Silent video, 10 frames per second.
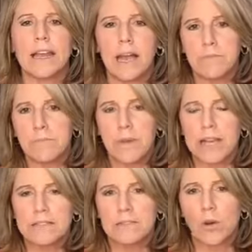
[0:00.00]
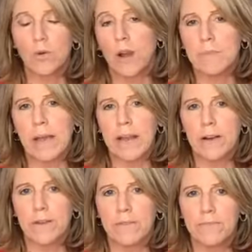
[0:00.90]
I told her I'd pay
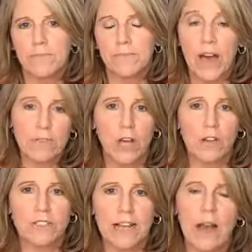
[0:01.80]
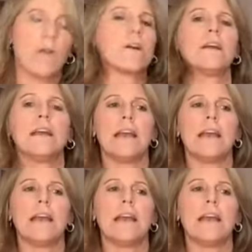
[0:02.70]
her $5 an hour.